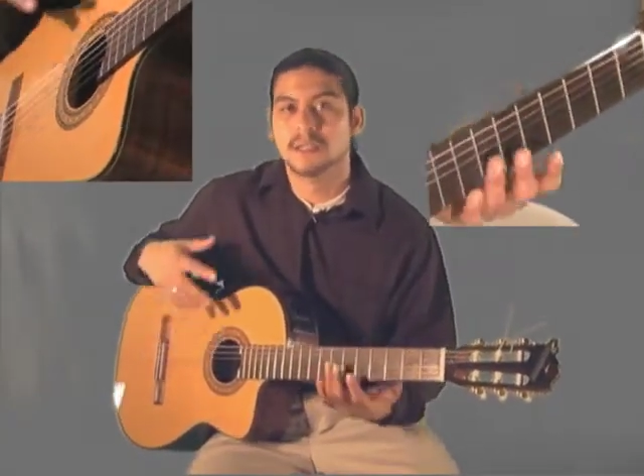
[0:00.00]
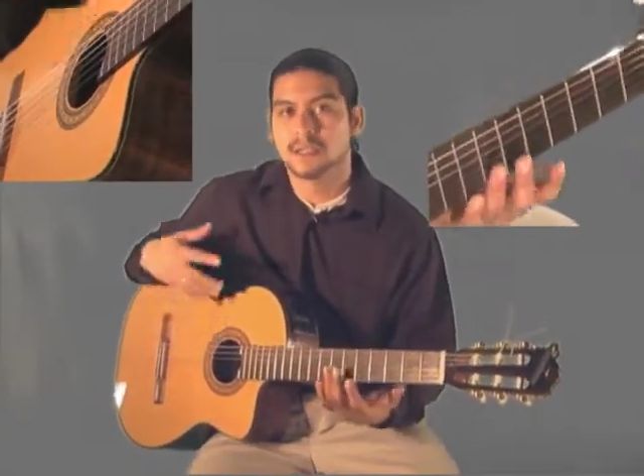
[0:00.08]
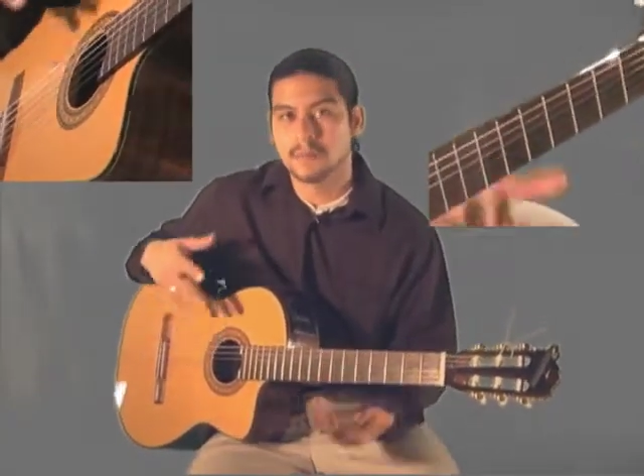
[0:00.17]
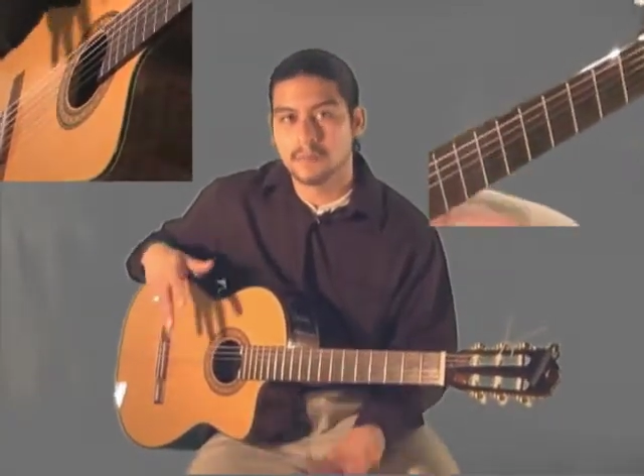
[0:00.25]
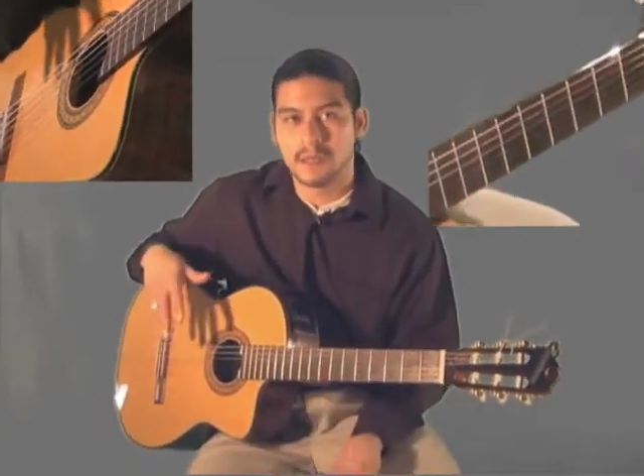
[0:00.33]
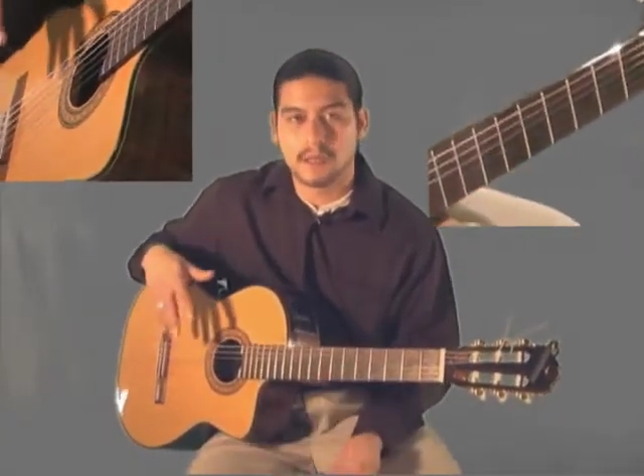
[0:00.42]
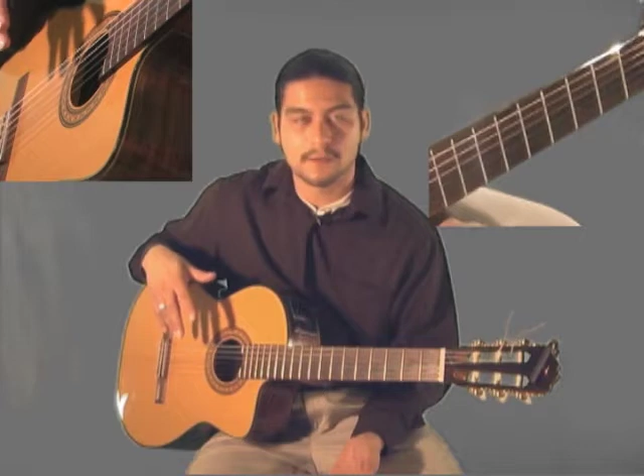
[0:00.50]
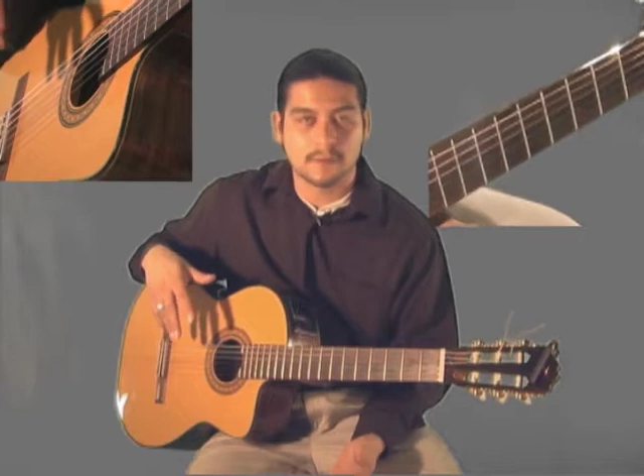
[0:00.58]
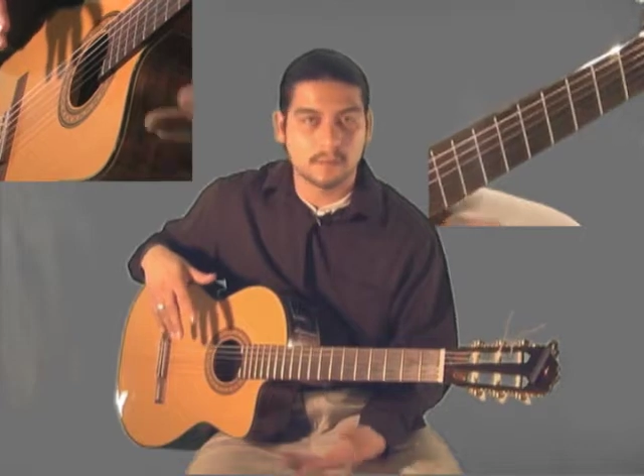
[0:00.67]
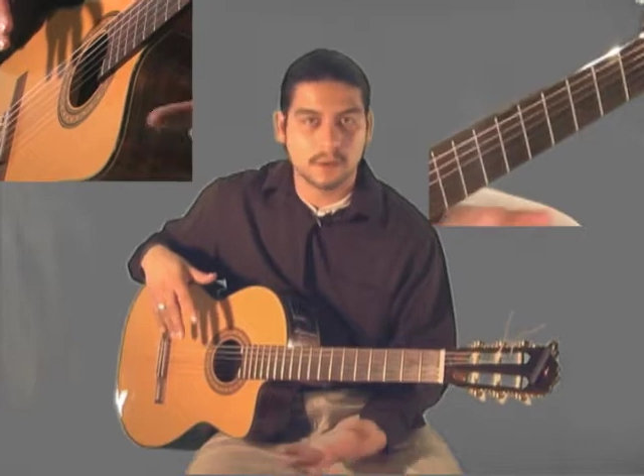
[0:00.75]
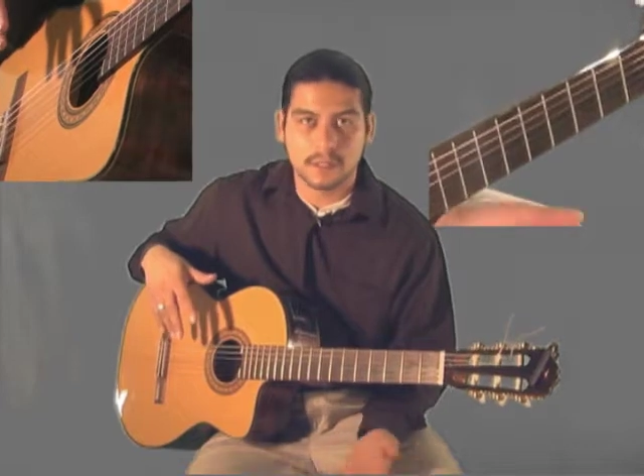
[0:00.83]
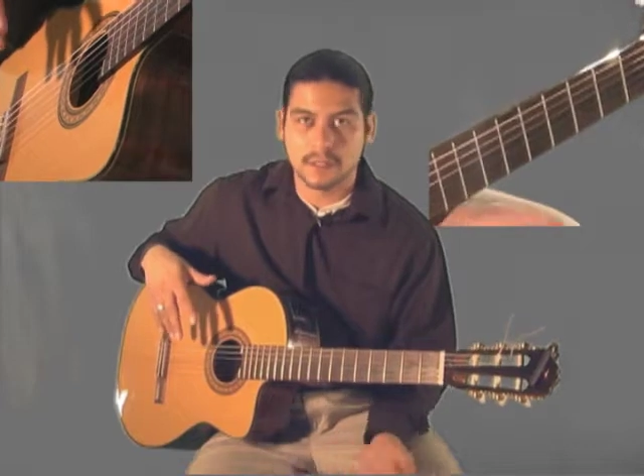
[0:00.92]
You may have a
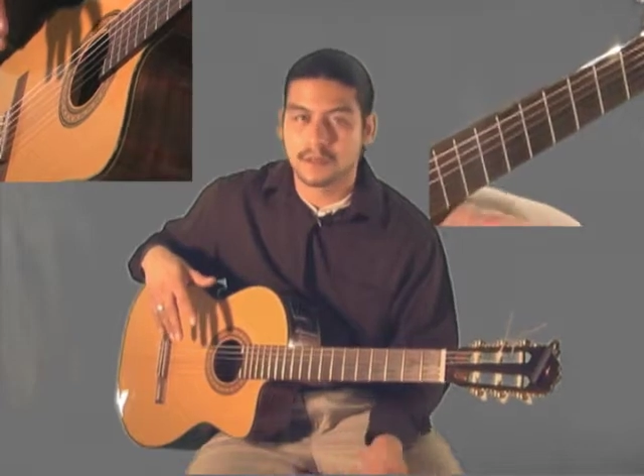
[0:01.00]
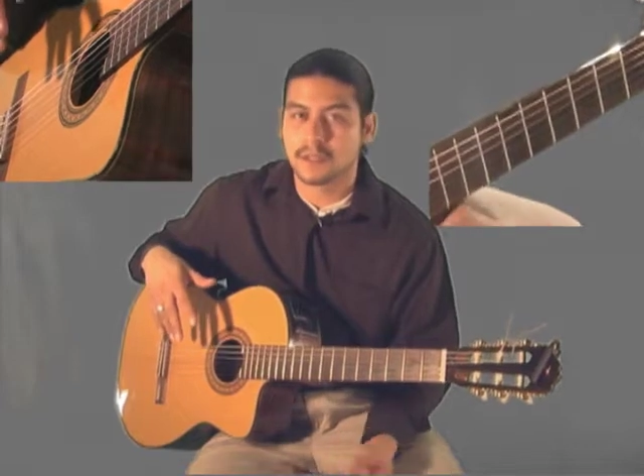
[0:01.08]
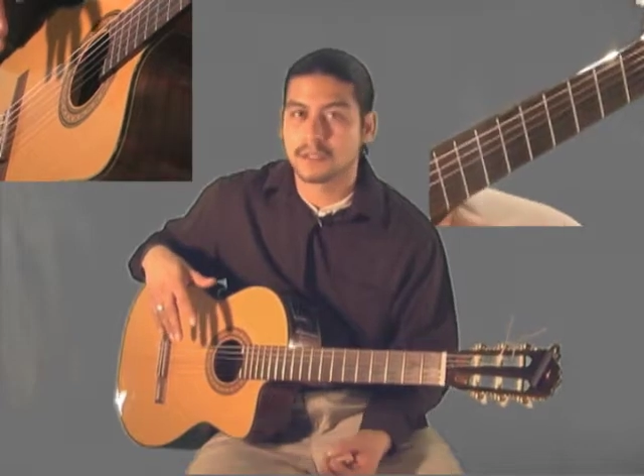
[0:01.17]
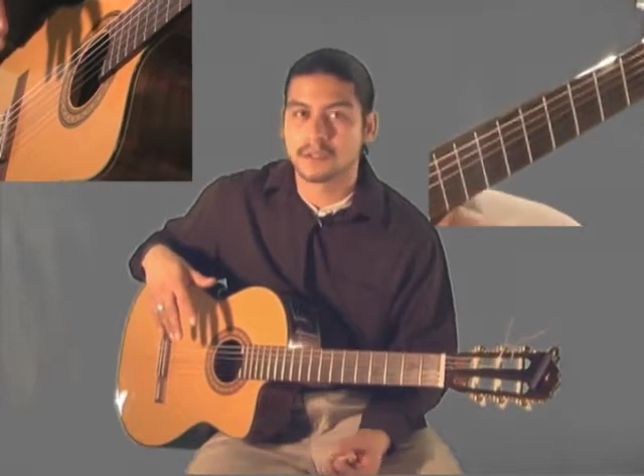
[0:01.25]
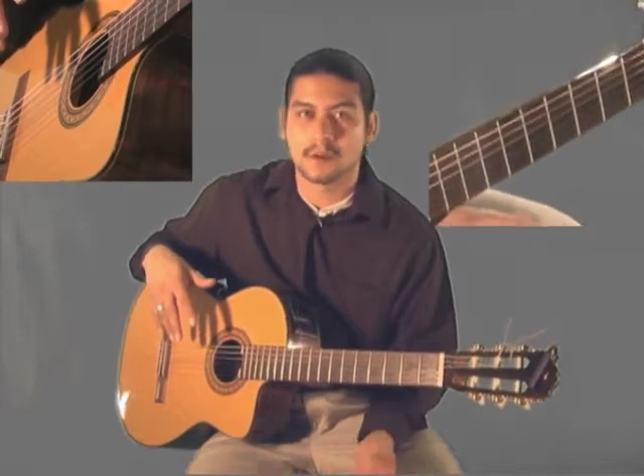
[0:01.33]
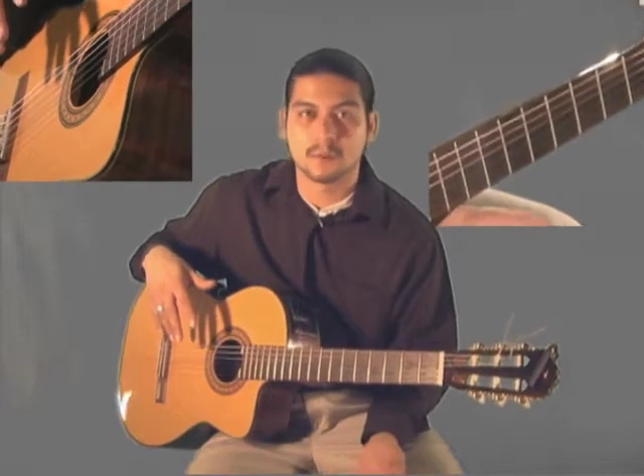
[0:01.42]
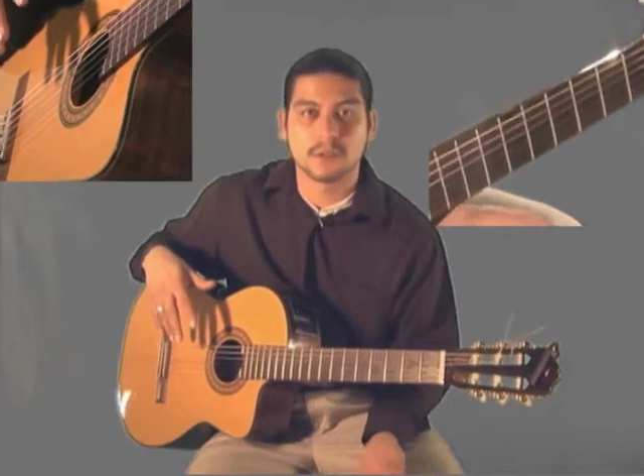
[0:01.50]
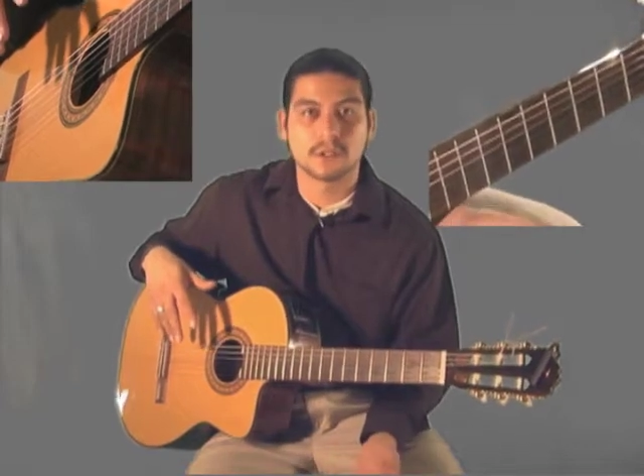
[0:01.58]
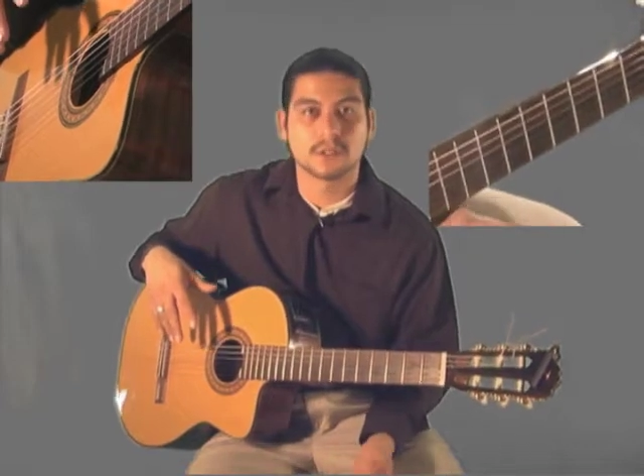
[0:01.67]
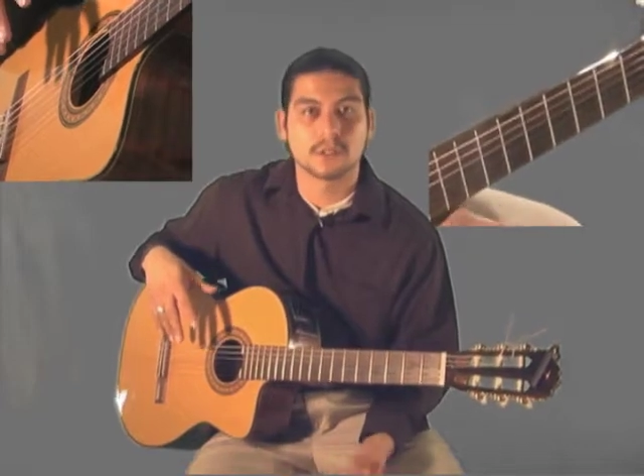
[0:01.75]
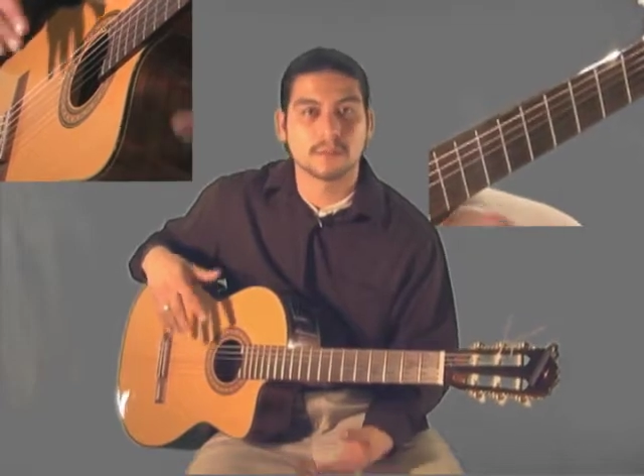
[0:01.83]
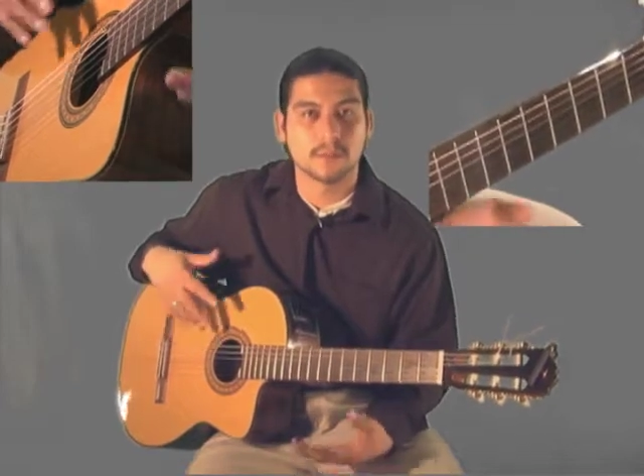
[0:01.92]
book, a guitar book or something,